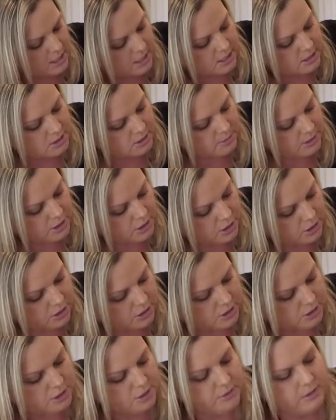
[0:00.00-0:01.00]
So I'm gonna turn
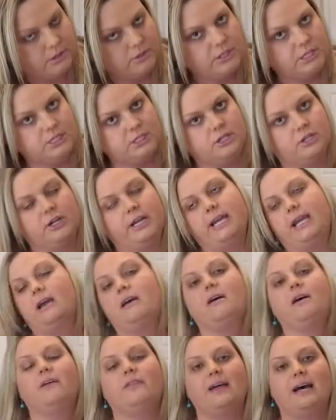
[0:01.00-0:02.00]
this to rotisserie.
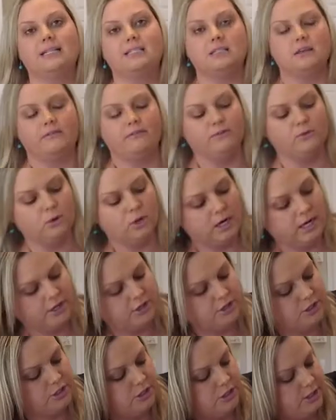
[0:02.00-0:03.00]
That's a
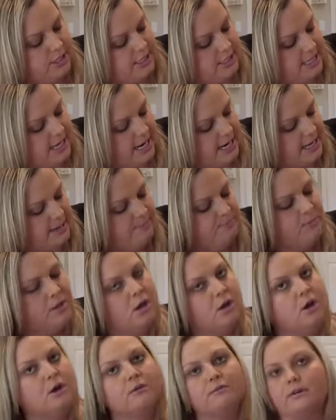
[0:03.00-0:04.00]
400-degree setting
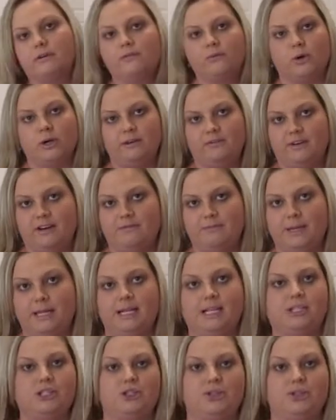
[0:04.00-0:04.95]
for 45 minutes.